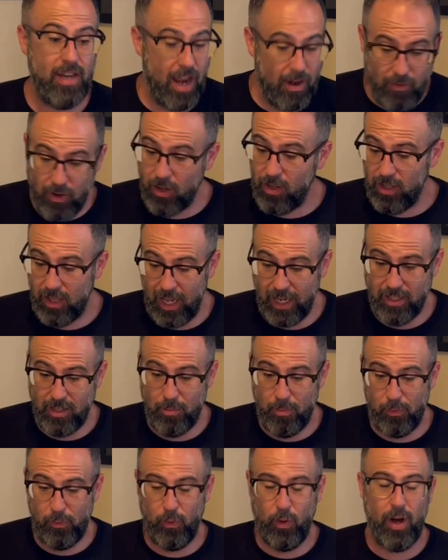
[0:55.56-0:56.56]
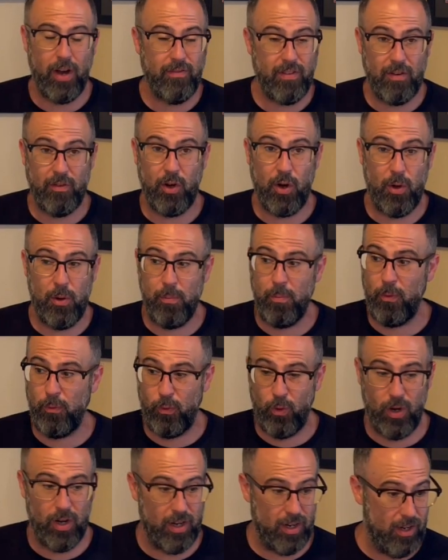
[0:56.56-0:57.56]
collected before, I've never owned
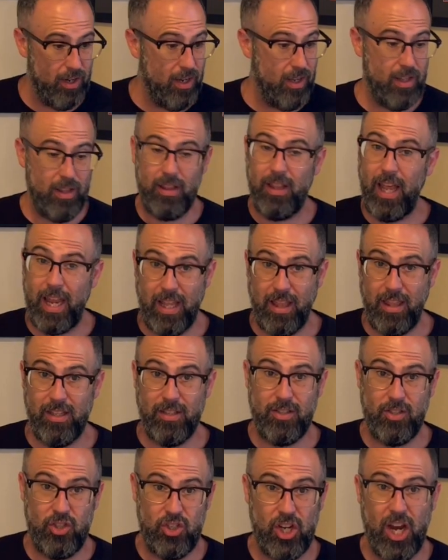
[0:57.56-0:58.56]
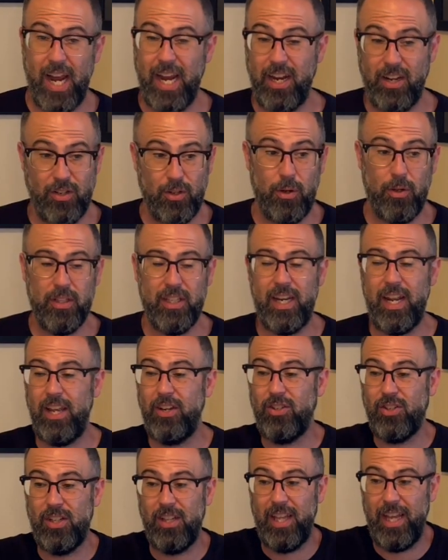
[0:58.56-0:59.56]
before, like this giant Golden
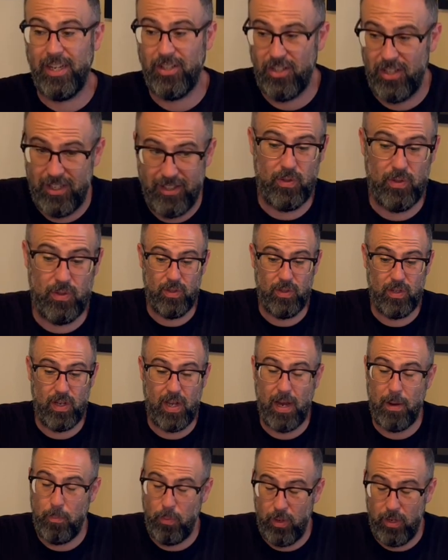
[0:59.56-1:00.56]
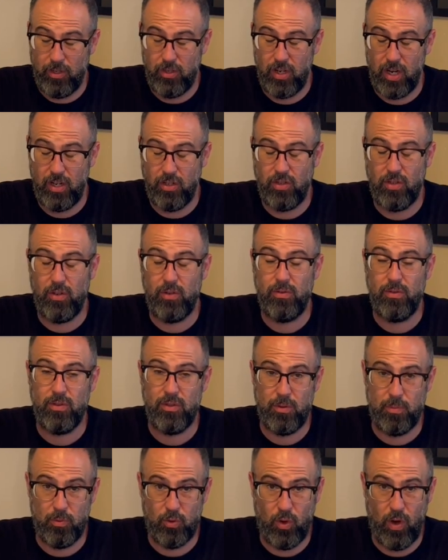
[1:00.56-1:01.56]
Age collection. I appreciate you
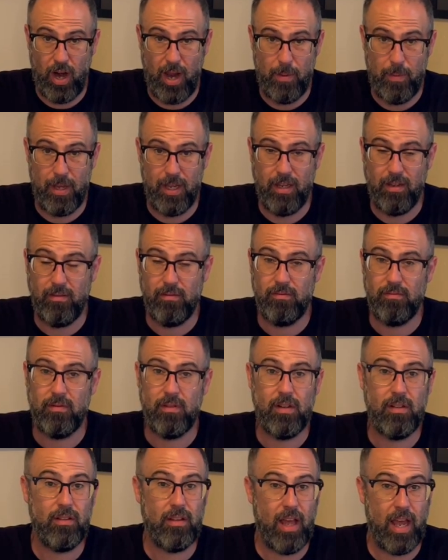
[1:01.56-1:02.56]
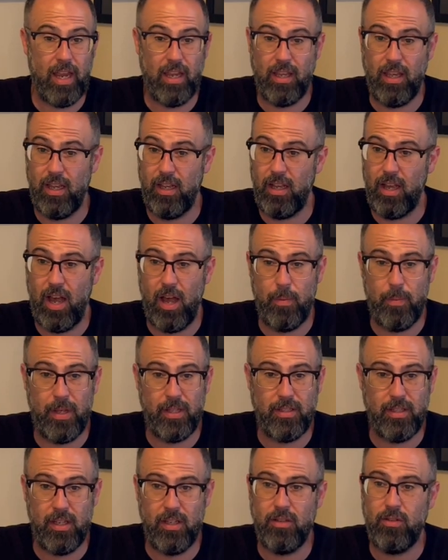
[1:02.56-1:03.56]
subscribing, liking,
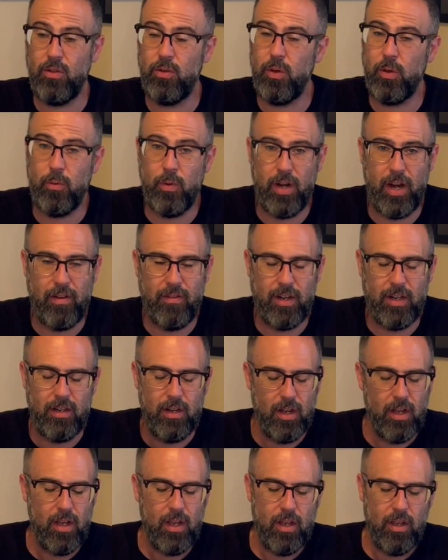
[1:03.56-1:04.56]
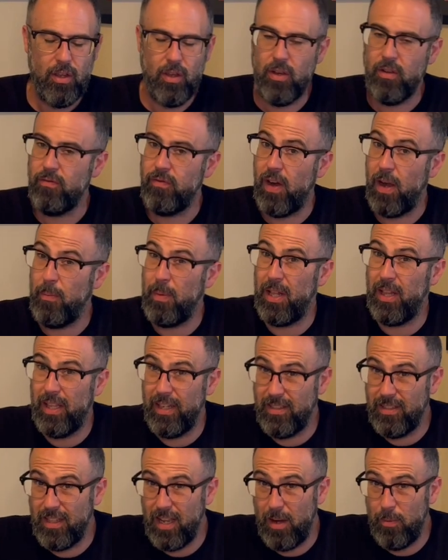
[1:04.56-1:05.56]
commenting, doing whatever. You can find my
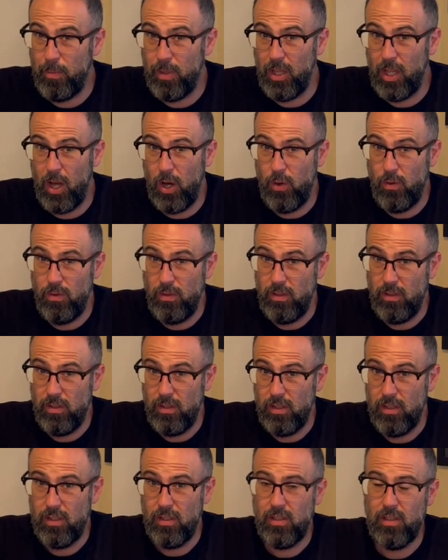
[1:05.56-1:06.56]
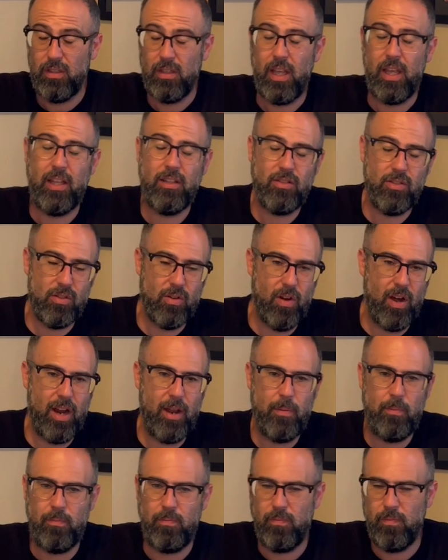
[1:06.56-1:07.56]
links down below.
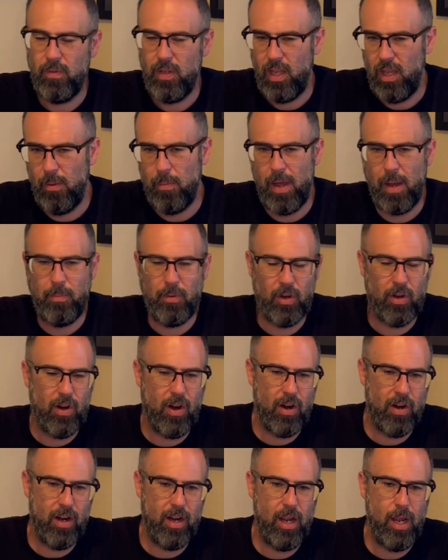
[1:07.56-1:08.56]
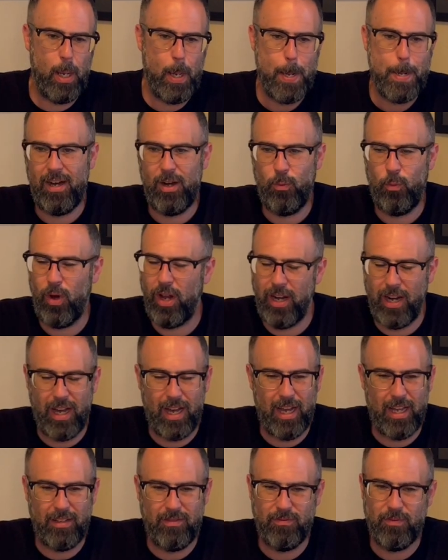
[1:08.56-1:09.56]
Instagram, eBay, Mercari,
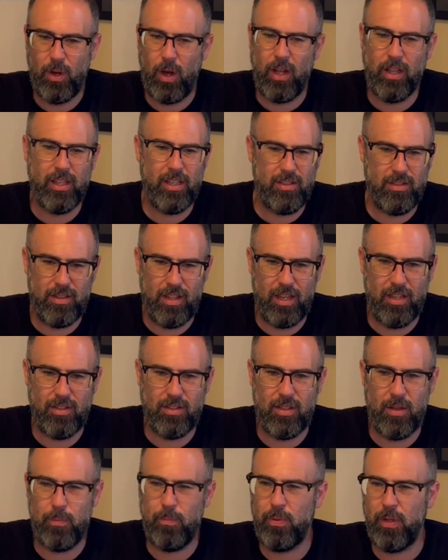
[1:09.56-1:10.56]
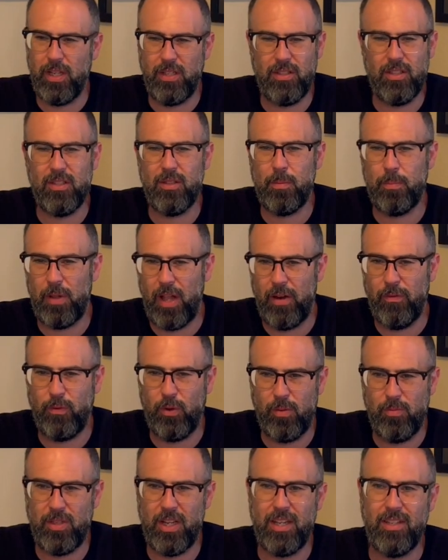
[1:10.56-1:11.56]
whatnot. All these things, the places, the
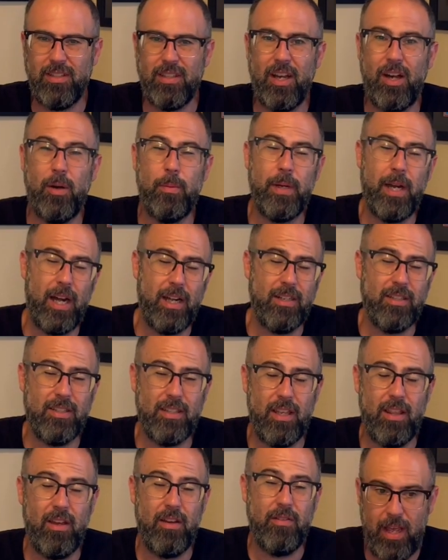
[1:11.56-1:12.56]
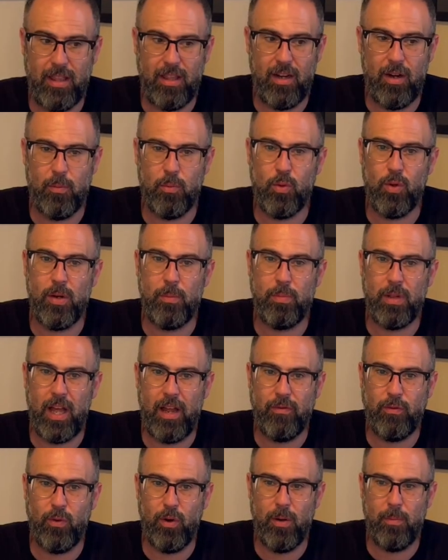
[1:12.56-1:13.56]
platforms I sell. But honestly, the number one
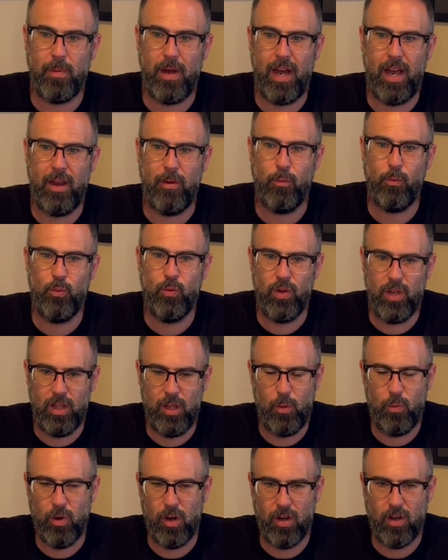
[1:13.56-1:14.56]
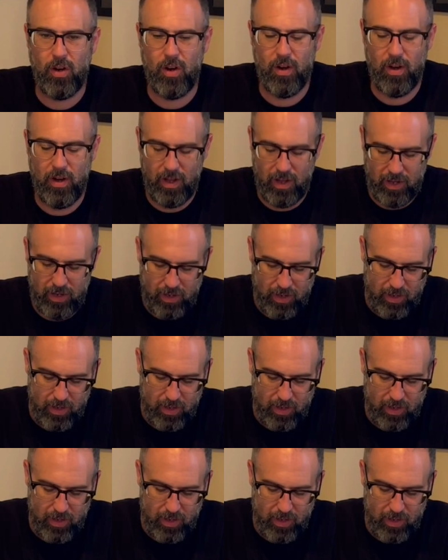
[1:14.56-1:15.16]
platform I really work hard on